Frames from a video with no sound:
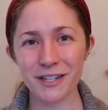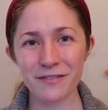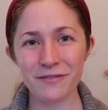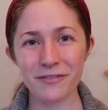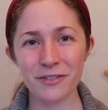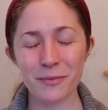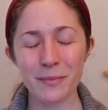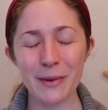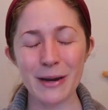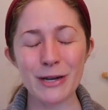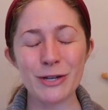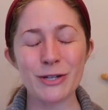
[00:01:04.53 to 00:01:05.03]

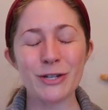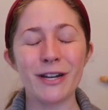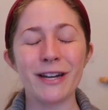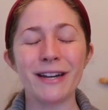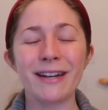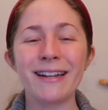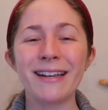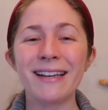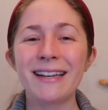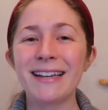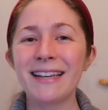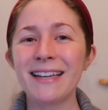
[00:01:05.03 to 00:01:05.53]

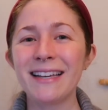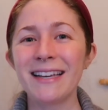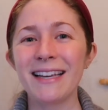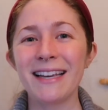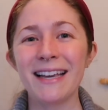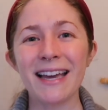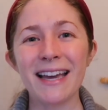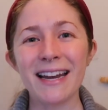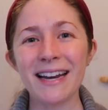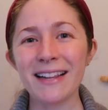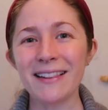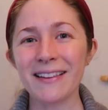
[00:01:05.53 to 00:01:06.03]
information
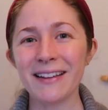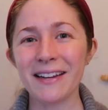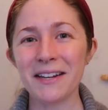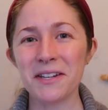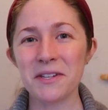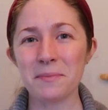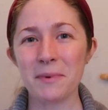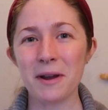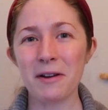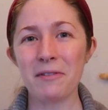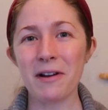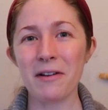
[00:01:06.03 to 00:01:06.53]
and a link
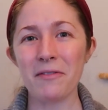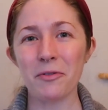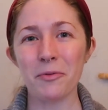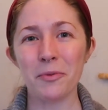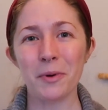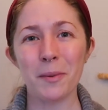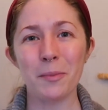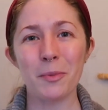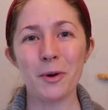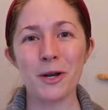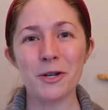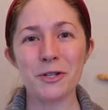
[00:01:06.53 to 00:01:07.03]
to my
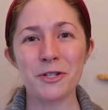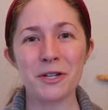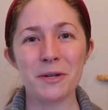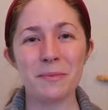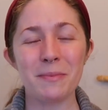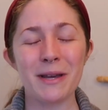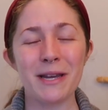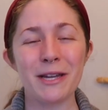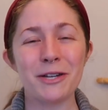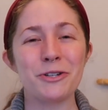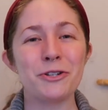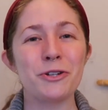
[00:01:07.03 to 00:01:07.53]
Ravelry project
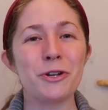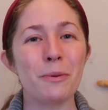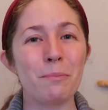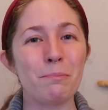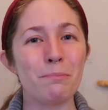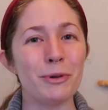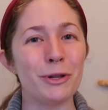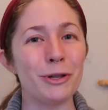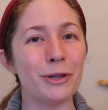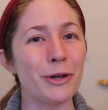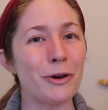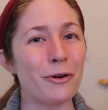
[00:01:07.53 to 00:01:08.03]
page
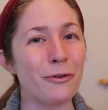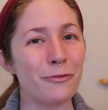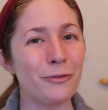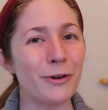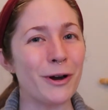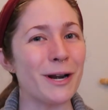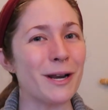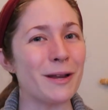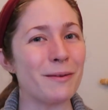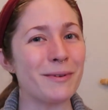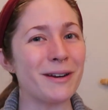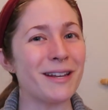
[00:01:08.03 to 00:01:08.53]
below for
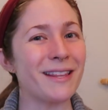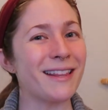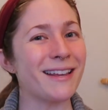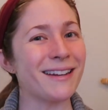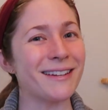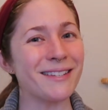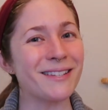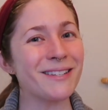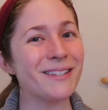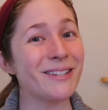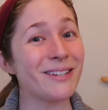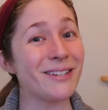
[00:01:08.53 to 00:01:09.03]
anybody that
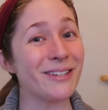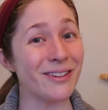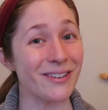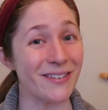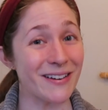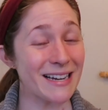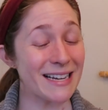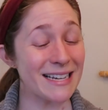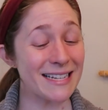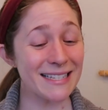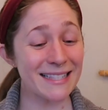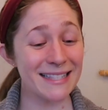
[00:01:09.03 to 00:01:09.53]
is
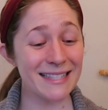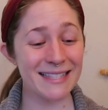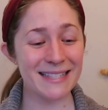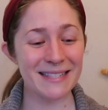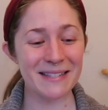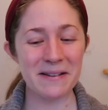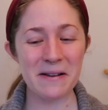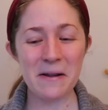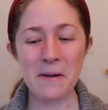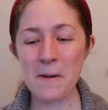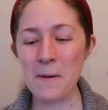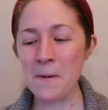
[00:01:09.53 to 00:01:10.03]
curious.